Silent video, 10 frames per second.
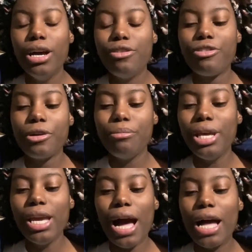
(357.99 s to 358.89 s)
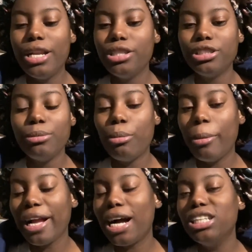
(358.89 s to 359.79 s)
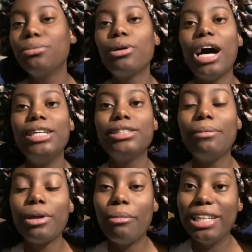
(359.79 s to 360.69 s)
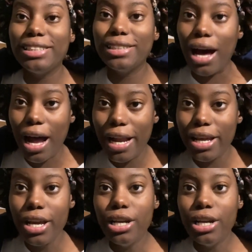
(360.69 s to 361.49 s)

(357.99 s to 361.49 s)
For me, I didn't sleep on my back. I slept on my side.